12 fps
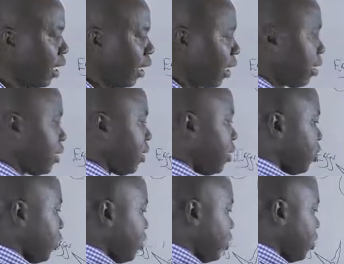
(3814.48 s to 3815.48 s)
again,
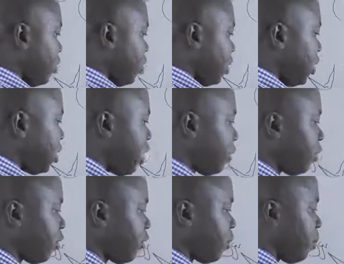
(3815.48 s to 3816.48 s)
it's also in
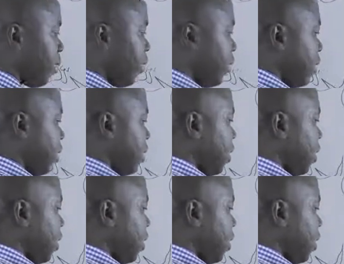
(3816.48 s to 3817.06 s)
terms of spread